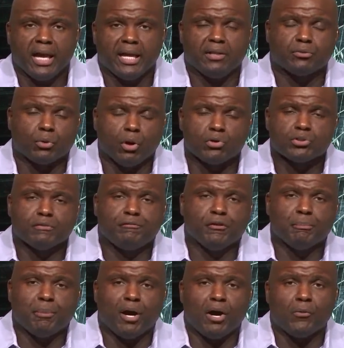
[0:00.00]
He throws the
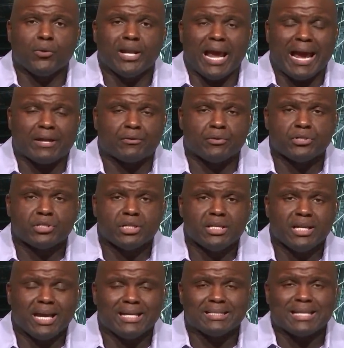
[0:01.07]
football with
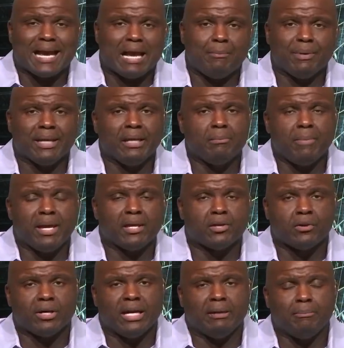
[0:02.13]
accuracy and timing, and he,
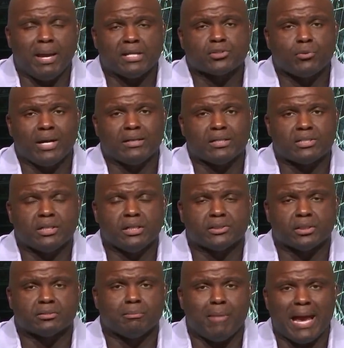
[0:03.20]
make, and he makes great
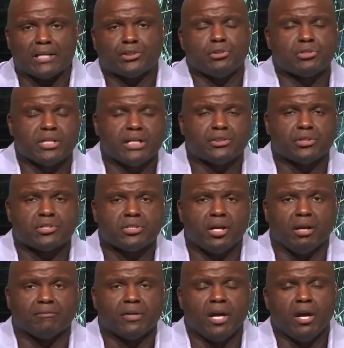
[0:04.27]
decisions. Max, you said
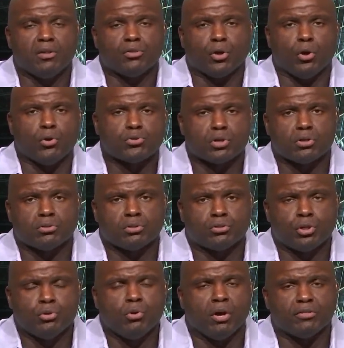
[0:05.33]
yourself, those are
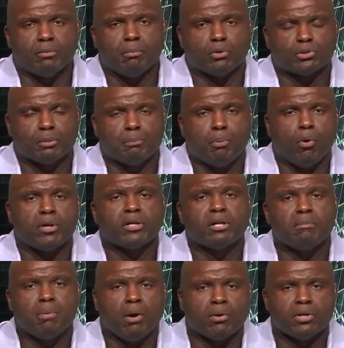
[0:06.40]
two of the most important
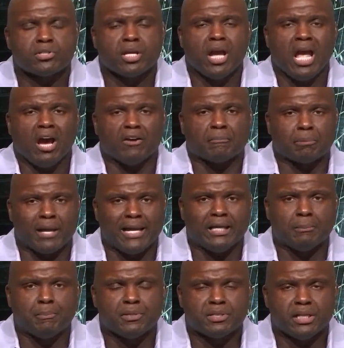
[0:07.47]
components of
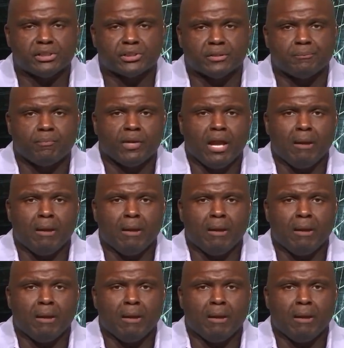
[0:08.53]
playing the position.